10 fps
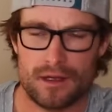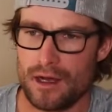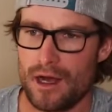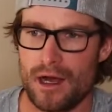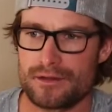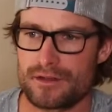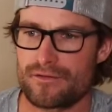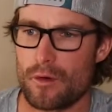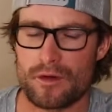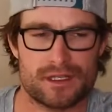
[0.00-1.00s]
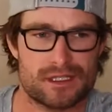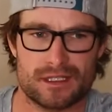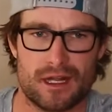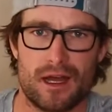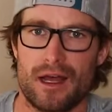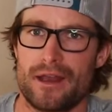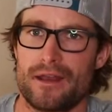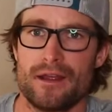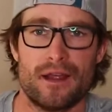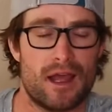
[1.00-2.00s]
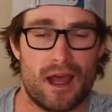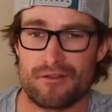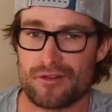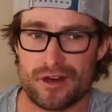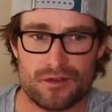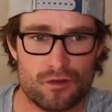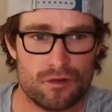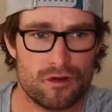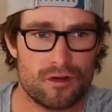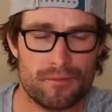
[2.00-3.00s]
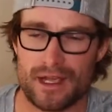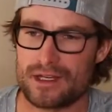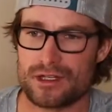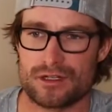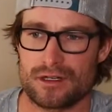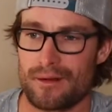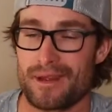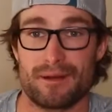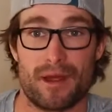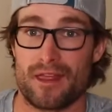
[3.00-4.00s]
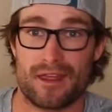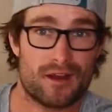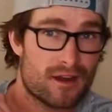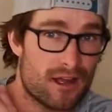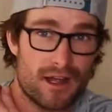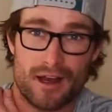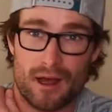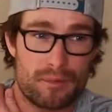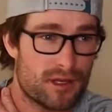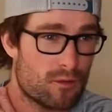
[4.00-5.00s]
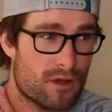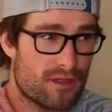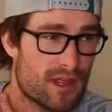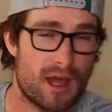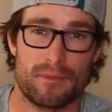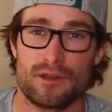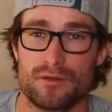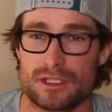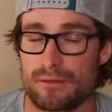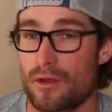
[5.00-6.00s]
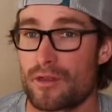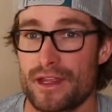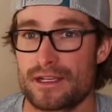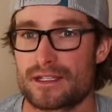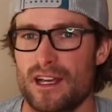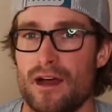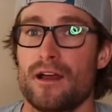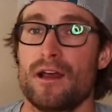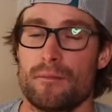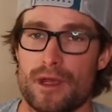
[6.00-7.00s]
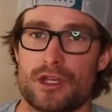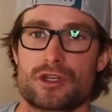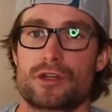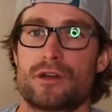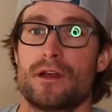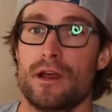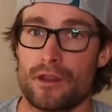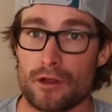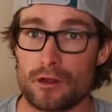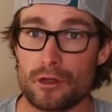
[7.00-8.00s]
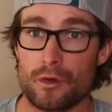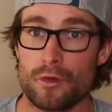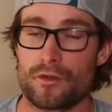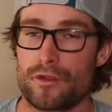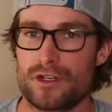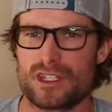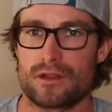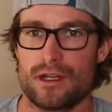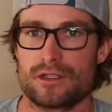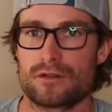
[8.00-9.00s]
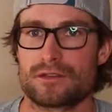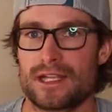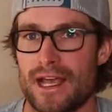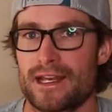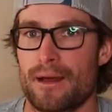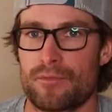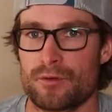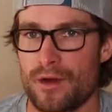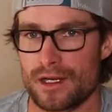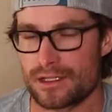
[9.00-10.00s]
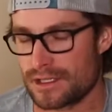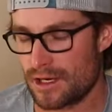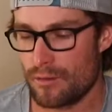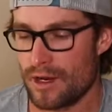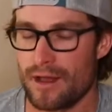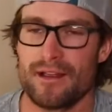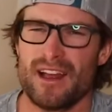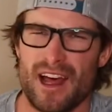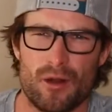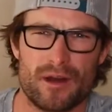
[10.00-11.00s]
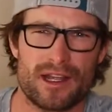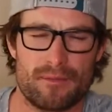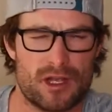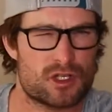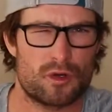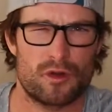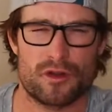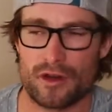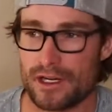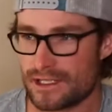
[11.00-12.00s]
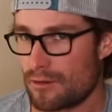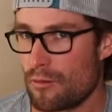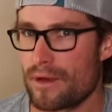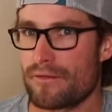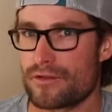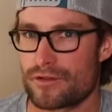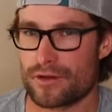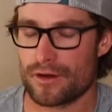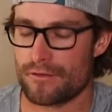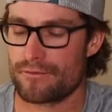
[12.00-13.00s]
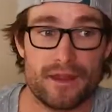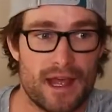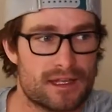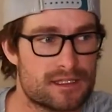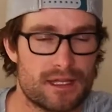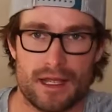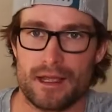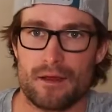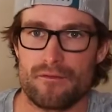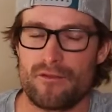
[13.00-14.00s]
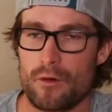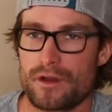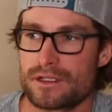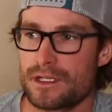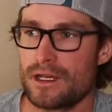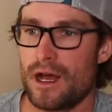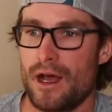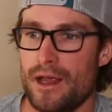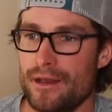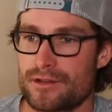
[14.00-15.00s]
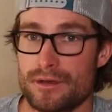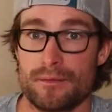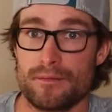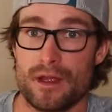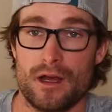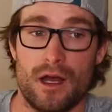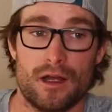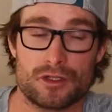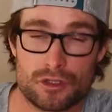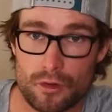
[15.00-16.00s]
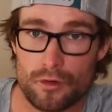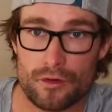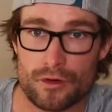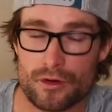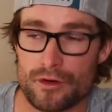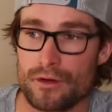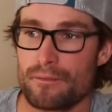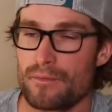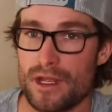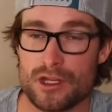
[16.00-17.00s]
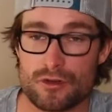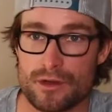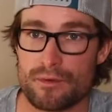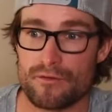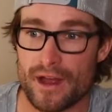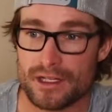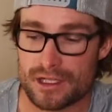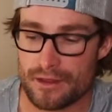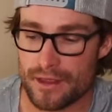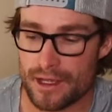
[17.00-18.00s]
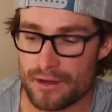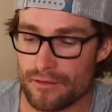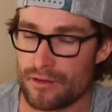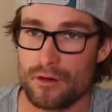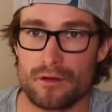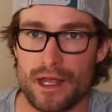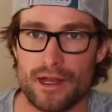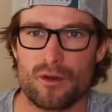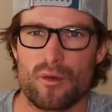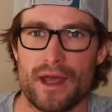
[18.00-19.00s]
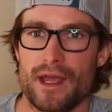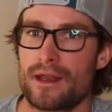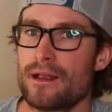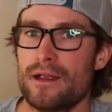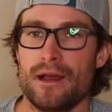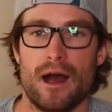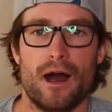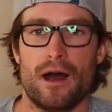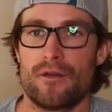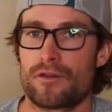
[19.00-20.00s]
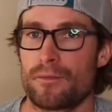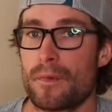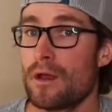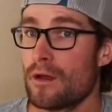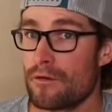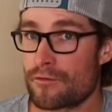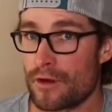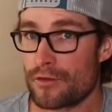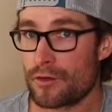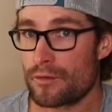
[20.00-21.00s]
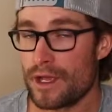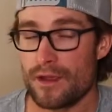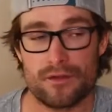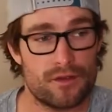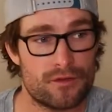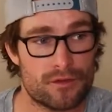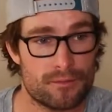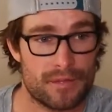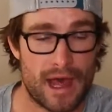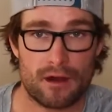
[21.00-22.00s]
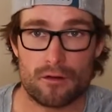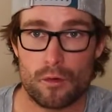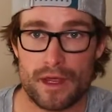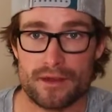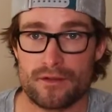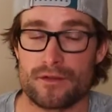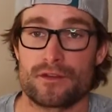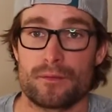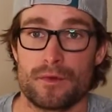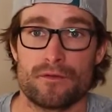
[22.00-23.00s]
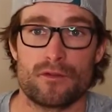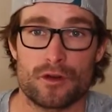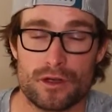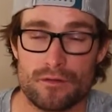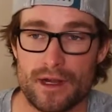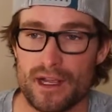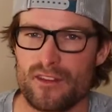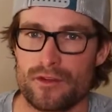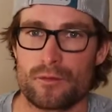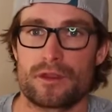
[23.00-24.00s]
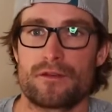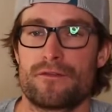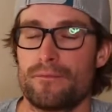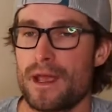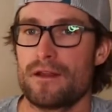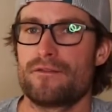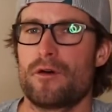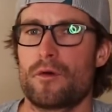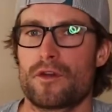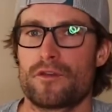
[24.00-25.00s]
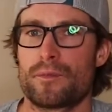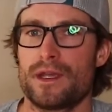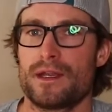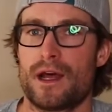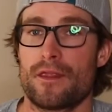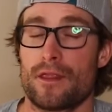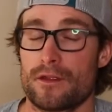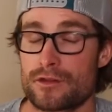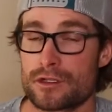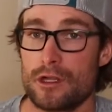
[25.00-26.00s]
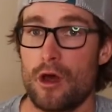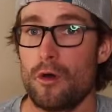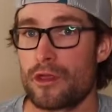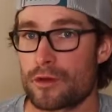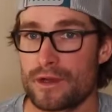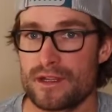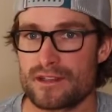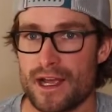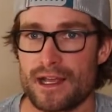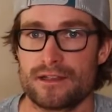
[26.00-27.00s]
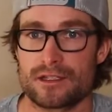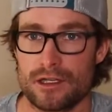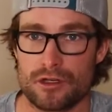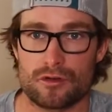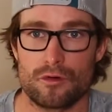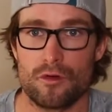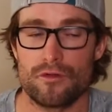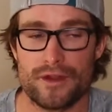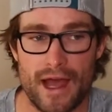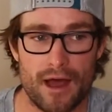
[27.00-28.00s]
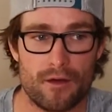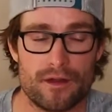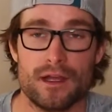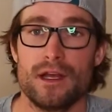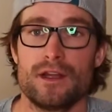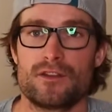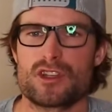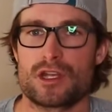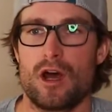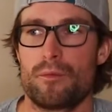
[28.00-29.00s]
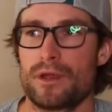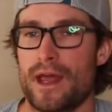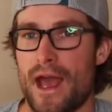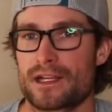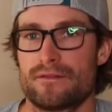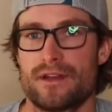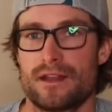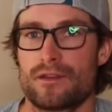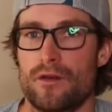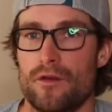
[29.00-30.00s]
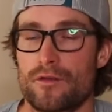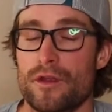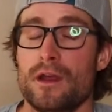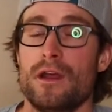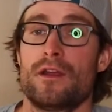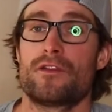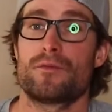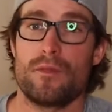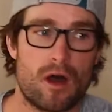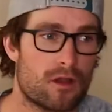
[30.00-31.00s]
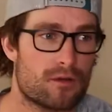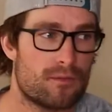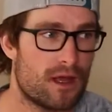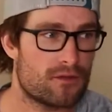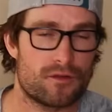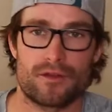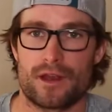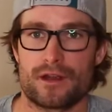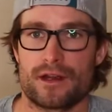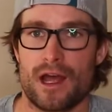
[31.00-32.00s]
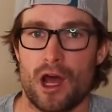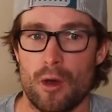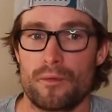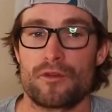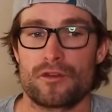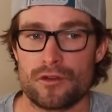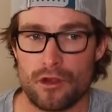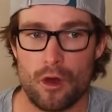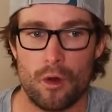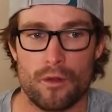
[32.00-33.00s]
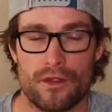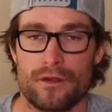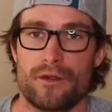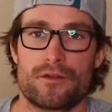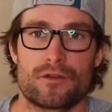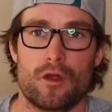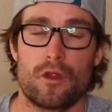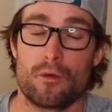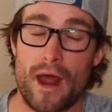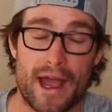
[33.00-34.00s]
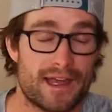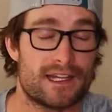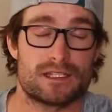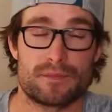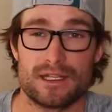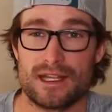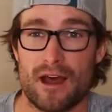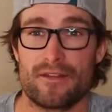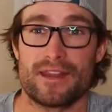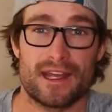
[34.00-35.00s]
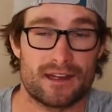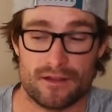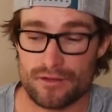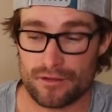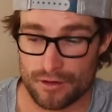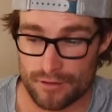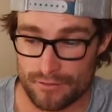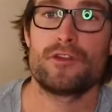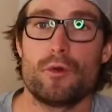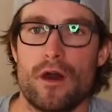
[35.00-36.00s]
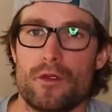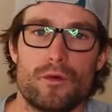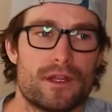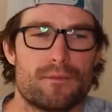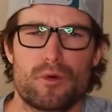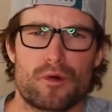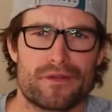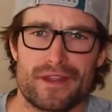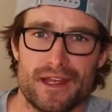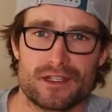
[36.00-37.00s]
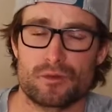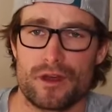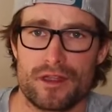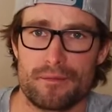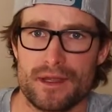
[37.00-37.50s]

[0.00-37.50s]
Just focusing on, after I do them, make sure I'm hitting my Theragun up here with them and doing some other things to make sure they're loose and they just don't tighten up too much because I don't want to get my shoulder hurt because I won't be able to serve. The next thing, focusing on some shoulder injury prevention things, you know, lighter weight, some frontal raises, some lateral raises, and some inverted raises, with the main focus being on slow 3 seconds controlled down, just helping activate those smaller muscles that are going to help slow the racket head speed down at the end of the serve. A few other really important things with